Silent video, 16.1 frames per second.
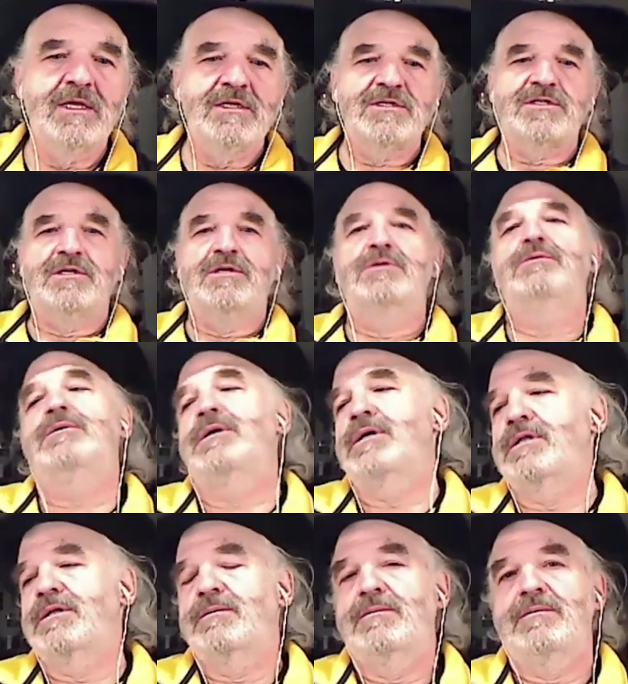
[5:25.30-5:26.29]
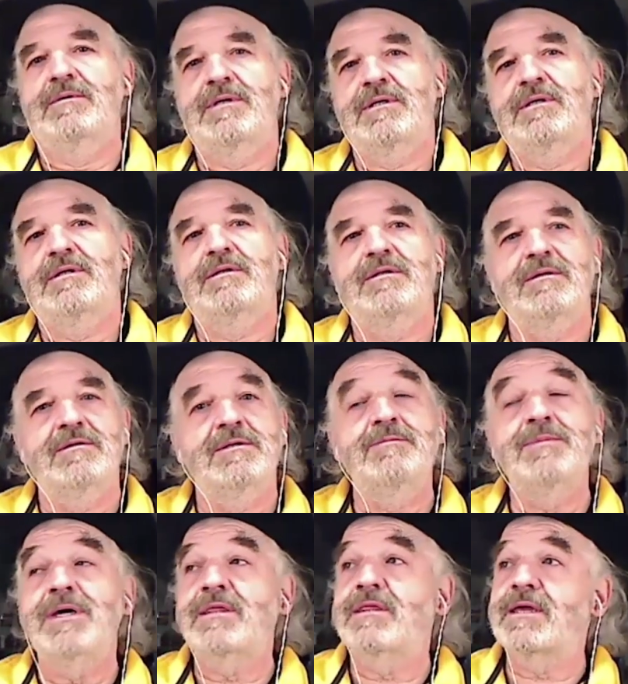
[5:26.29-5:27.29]
So the
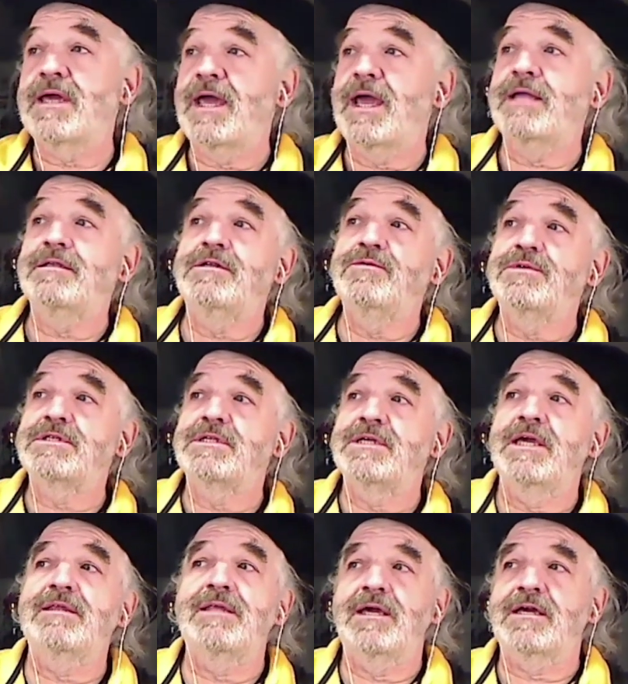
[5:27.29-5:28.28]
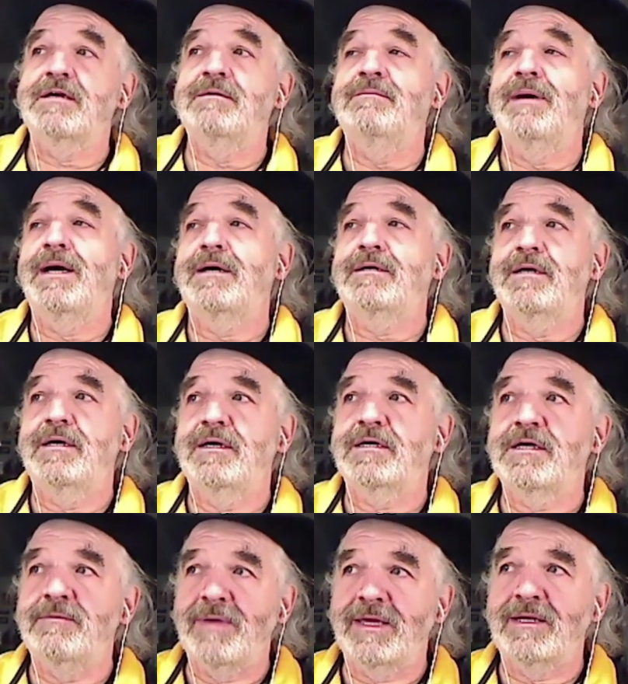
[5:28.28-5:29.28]
big thing I had to do was take that
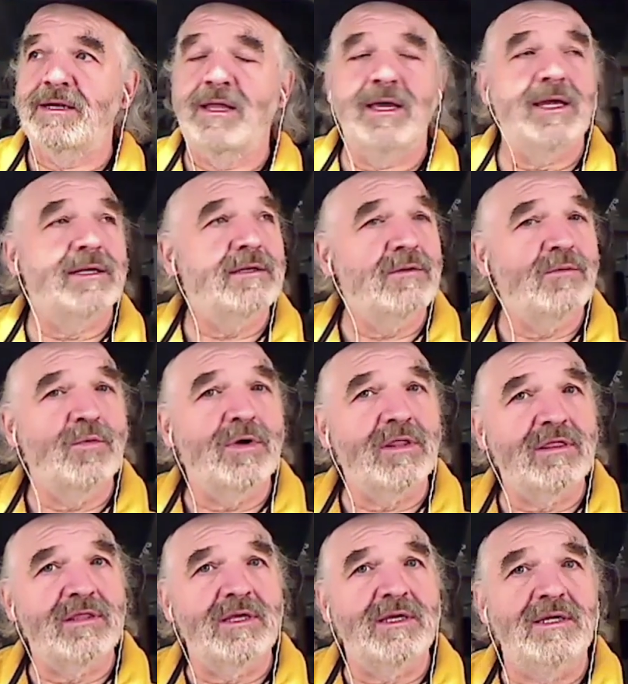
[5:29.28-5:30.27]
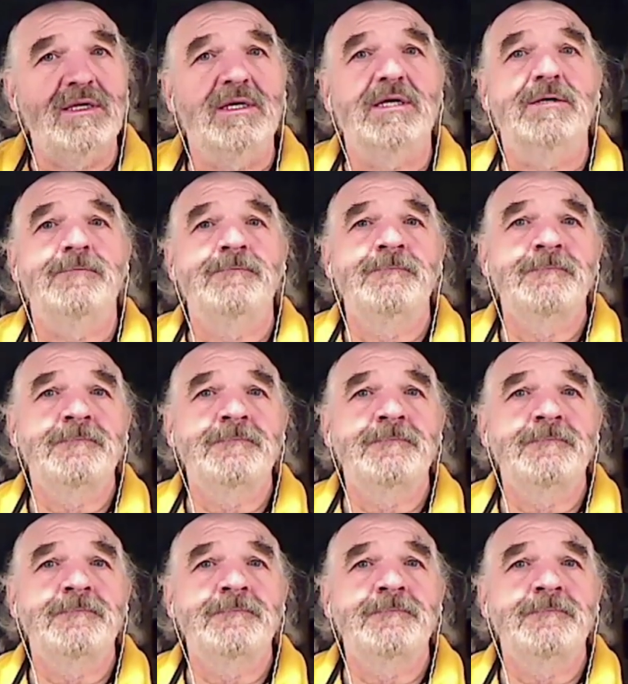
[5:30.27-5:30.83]
command line with the